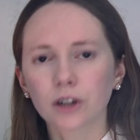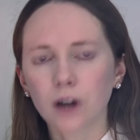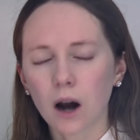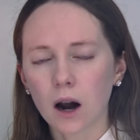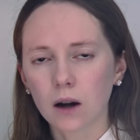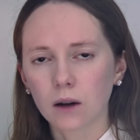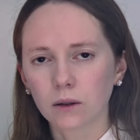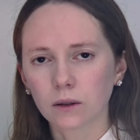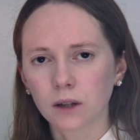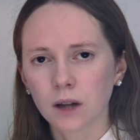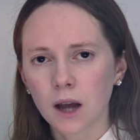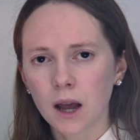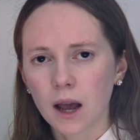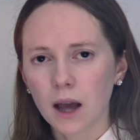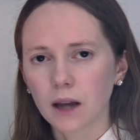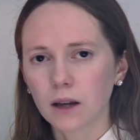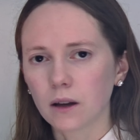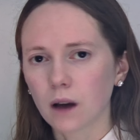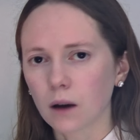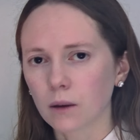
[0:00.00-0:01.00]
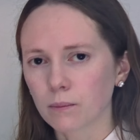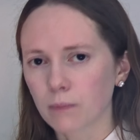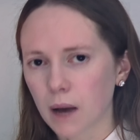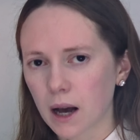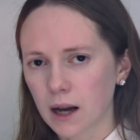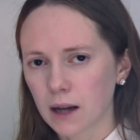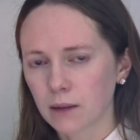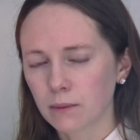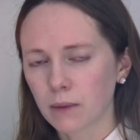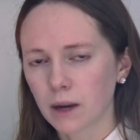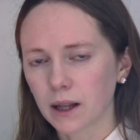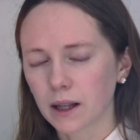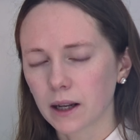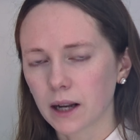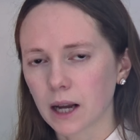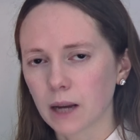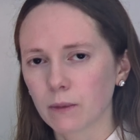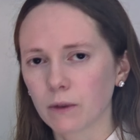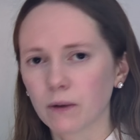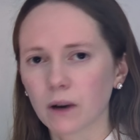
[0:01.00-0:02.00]
child, a young man by the
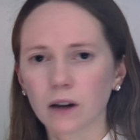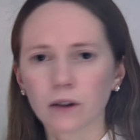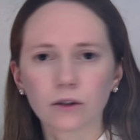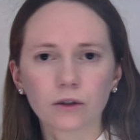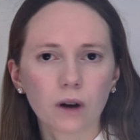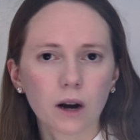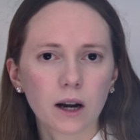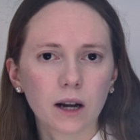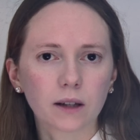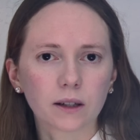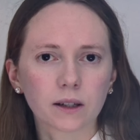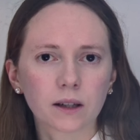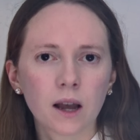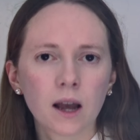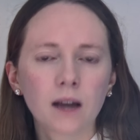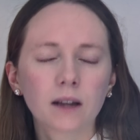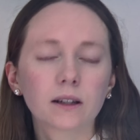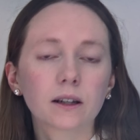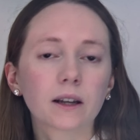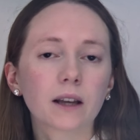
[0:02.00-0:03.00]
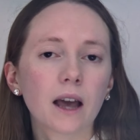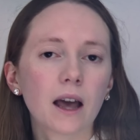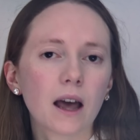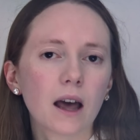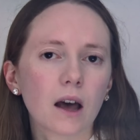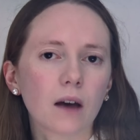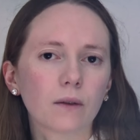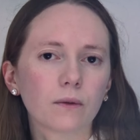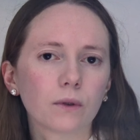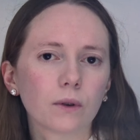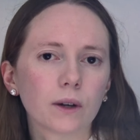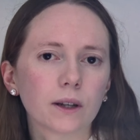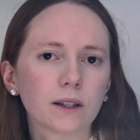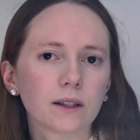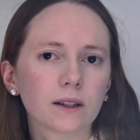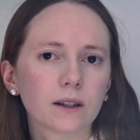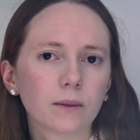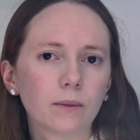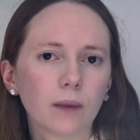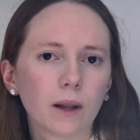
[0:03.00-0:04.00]
name of Andreas, to care for
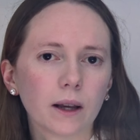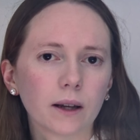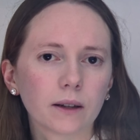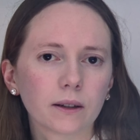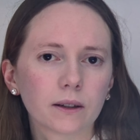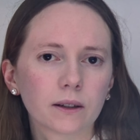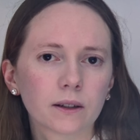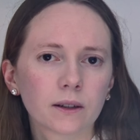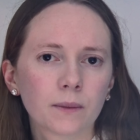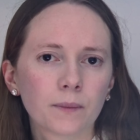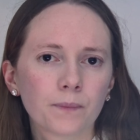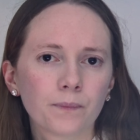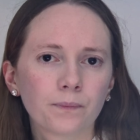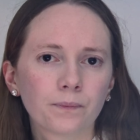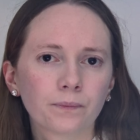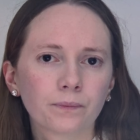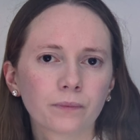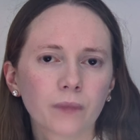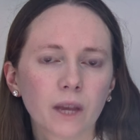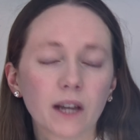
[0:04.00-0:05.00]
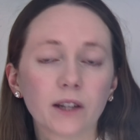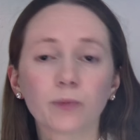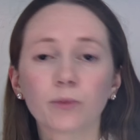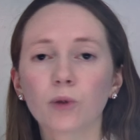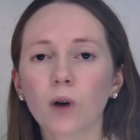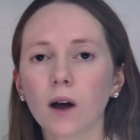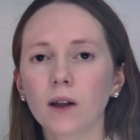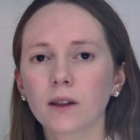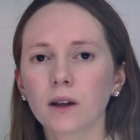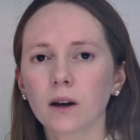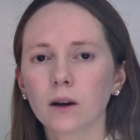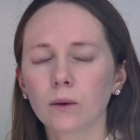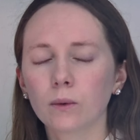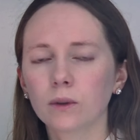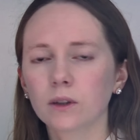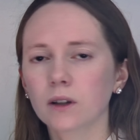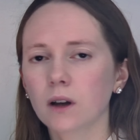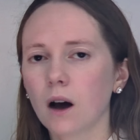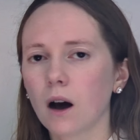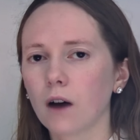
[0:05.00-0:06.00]
his siblings. His brother
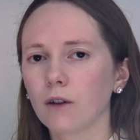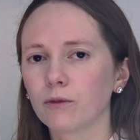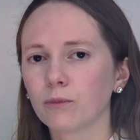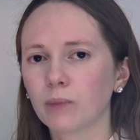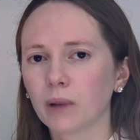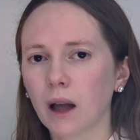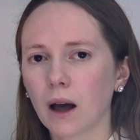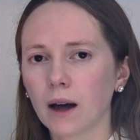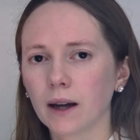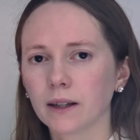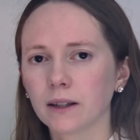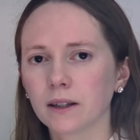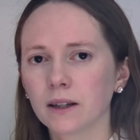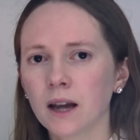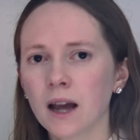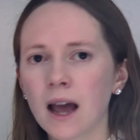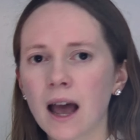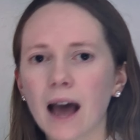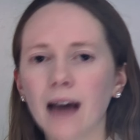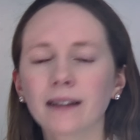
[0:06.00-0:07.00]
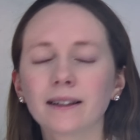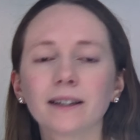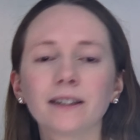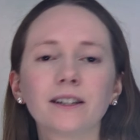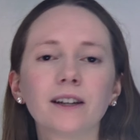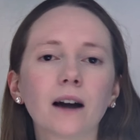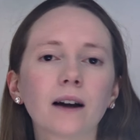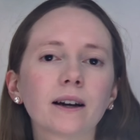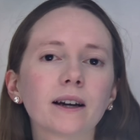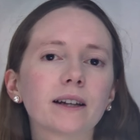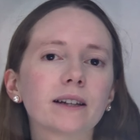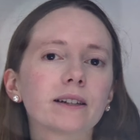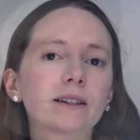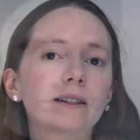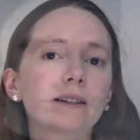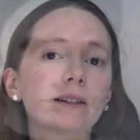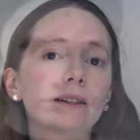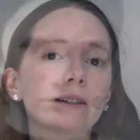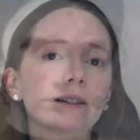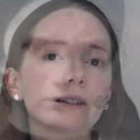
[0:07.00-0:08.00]
was half blind, and his
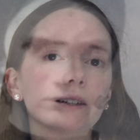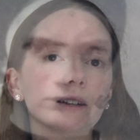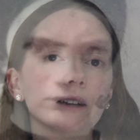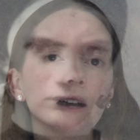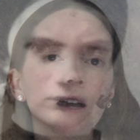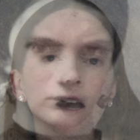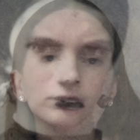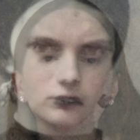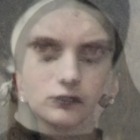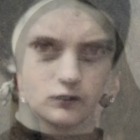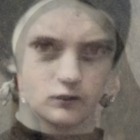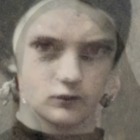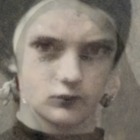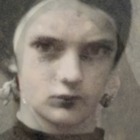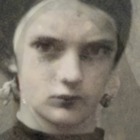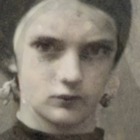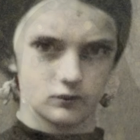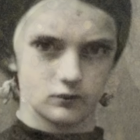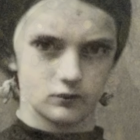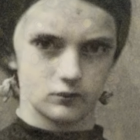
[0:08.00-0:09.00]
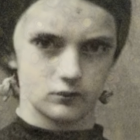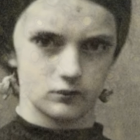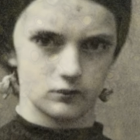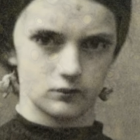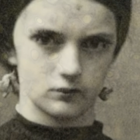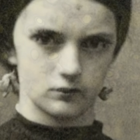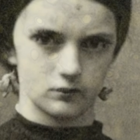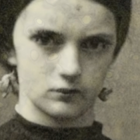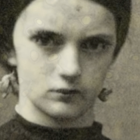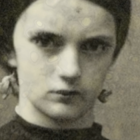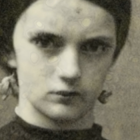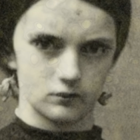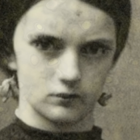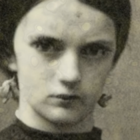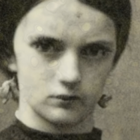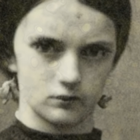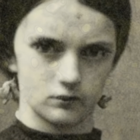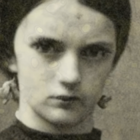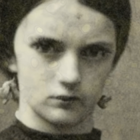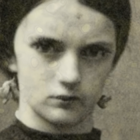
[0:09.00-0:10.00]
youngest sister, a devout
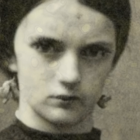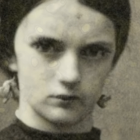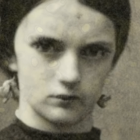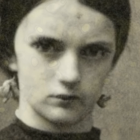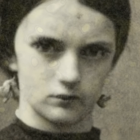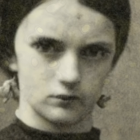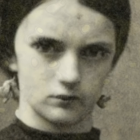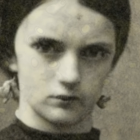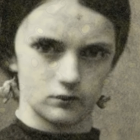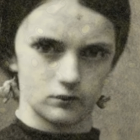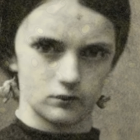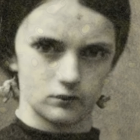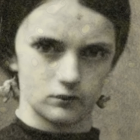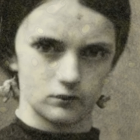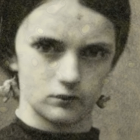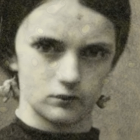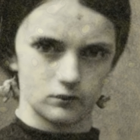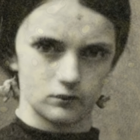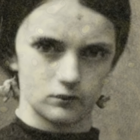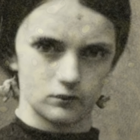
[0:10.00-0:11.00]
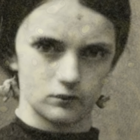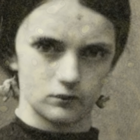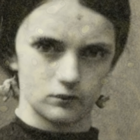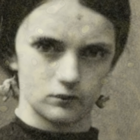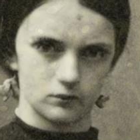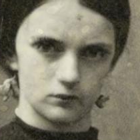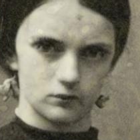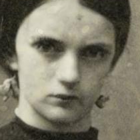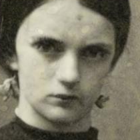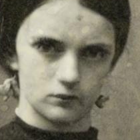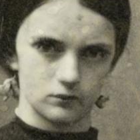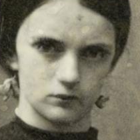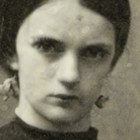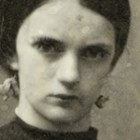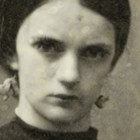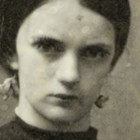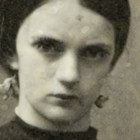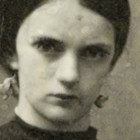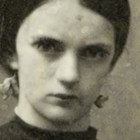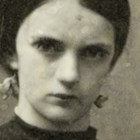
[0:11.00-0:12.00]
twenty-four-year-old, suffered ongoing ill
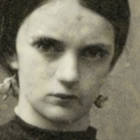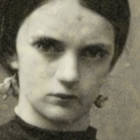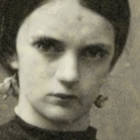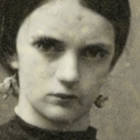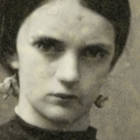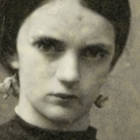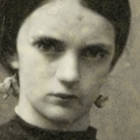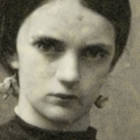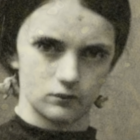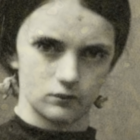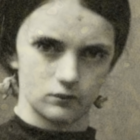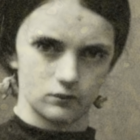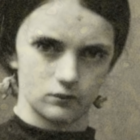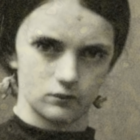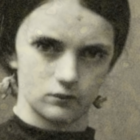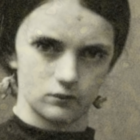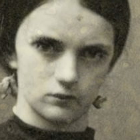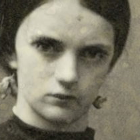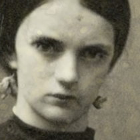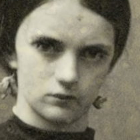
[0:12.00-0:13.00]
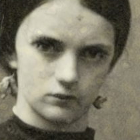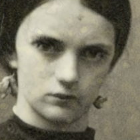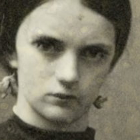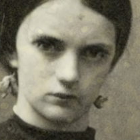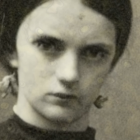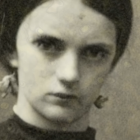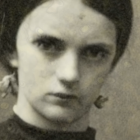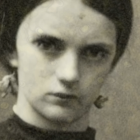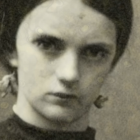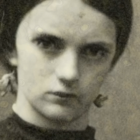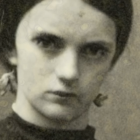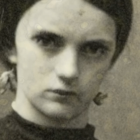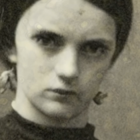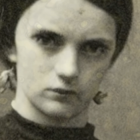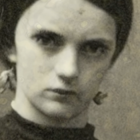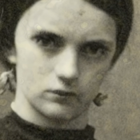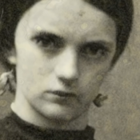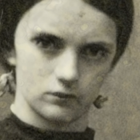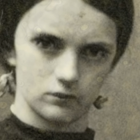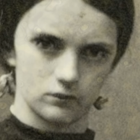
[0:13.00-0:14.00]
health. Her name was
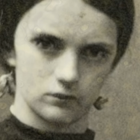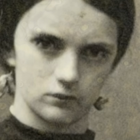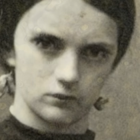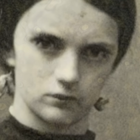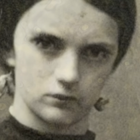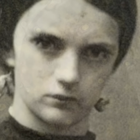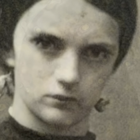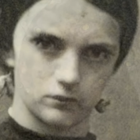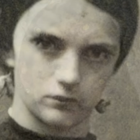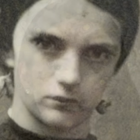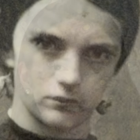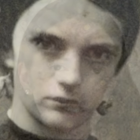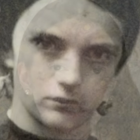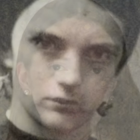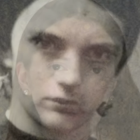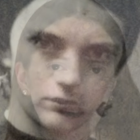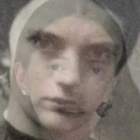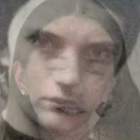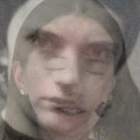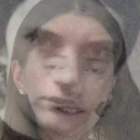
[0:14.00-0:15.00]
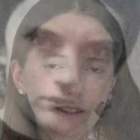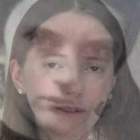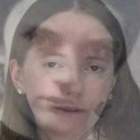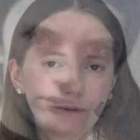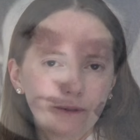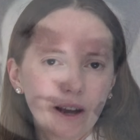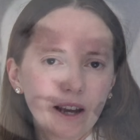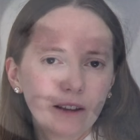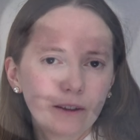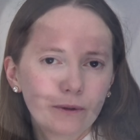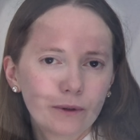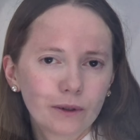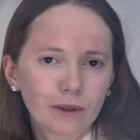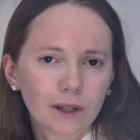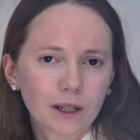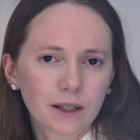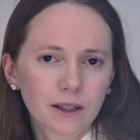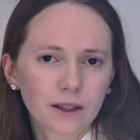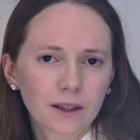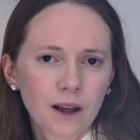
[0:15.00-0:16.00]
Gottliebin, and despite her
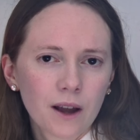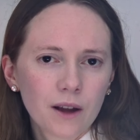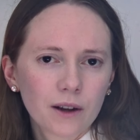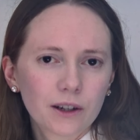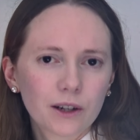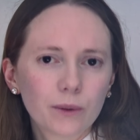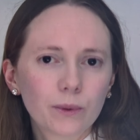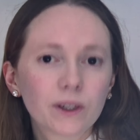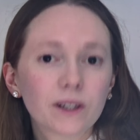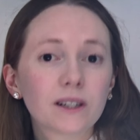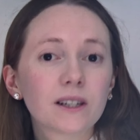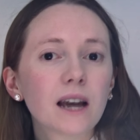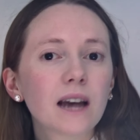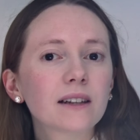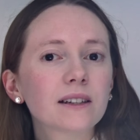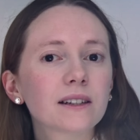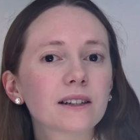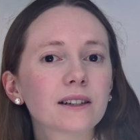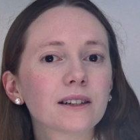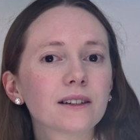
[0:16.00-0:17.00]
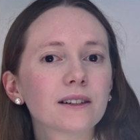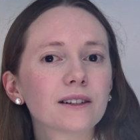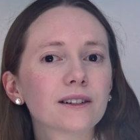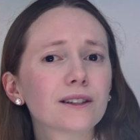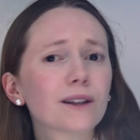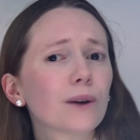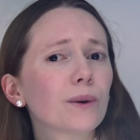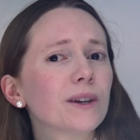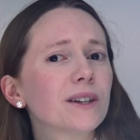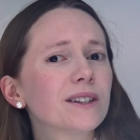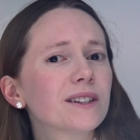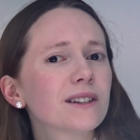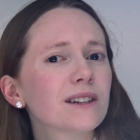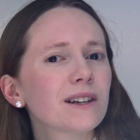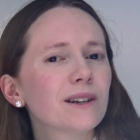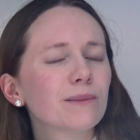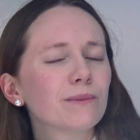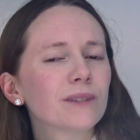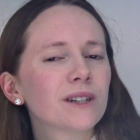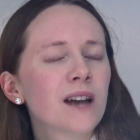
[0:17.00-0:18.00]
faithfulness, she was destined, so it
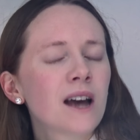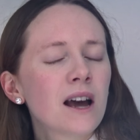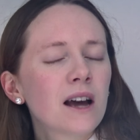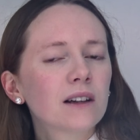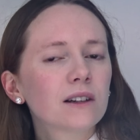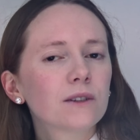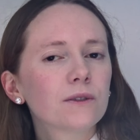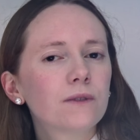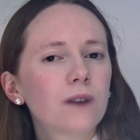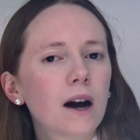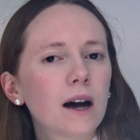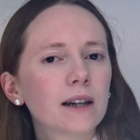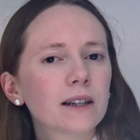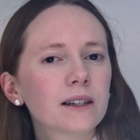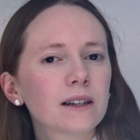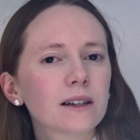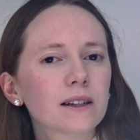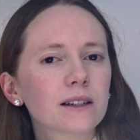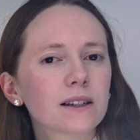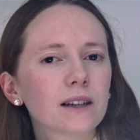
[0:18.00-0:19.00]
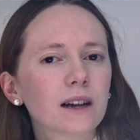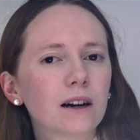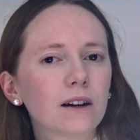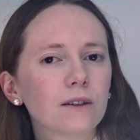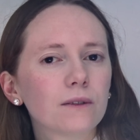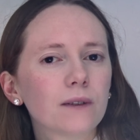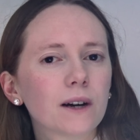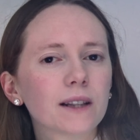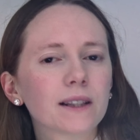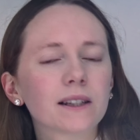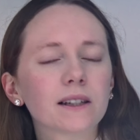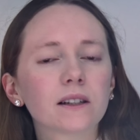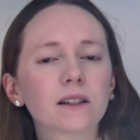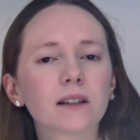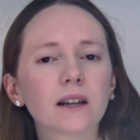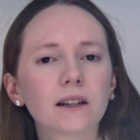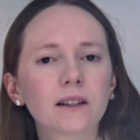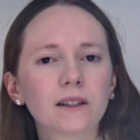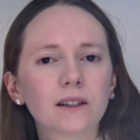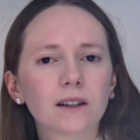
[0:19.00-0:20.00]
seemed, to find herself at the
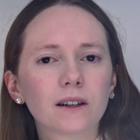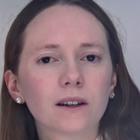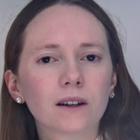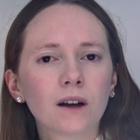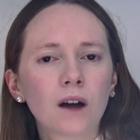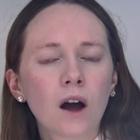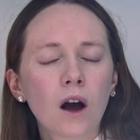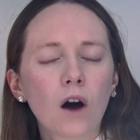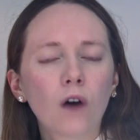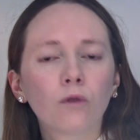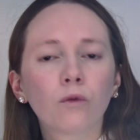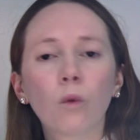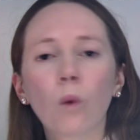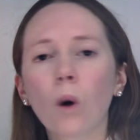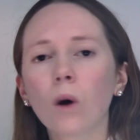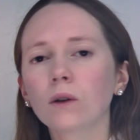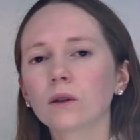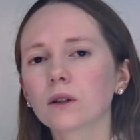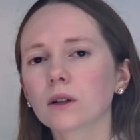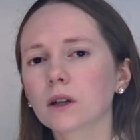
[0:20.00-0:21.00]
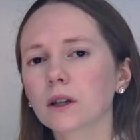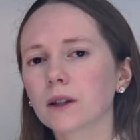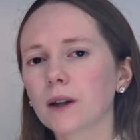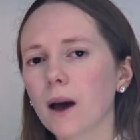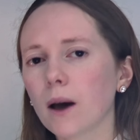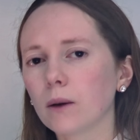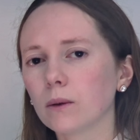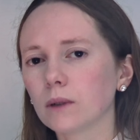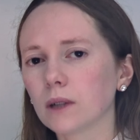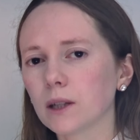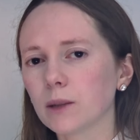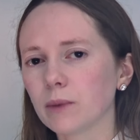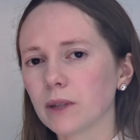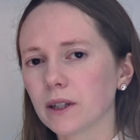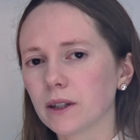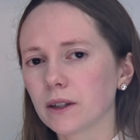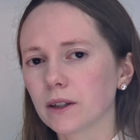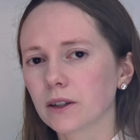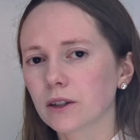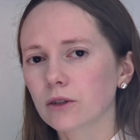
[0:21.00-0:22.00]
center of what can only
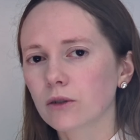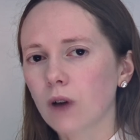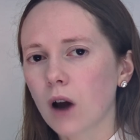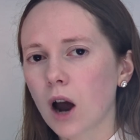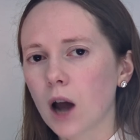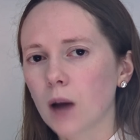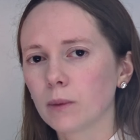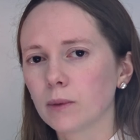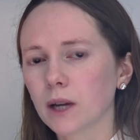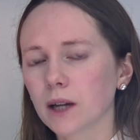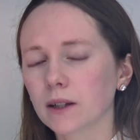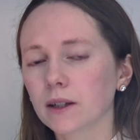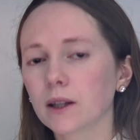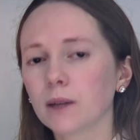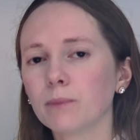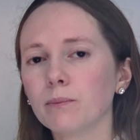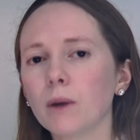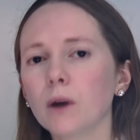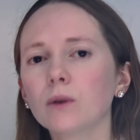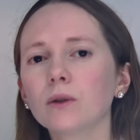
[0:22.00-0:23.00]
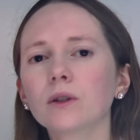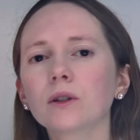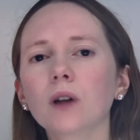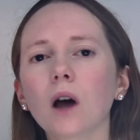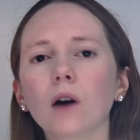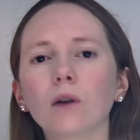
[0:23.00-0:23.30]
be described as the most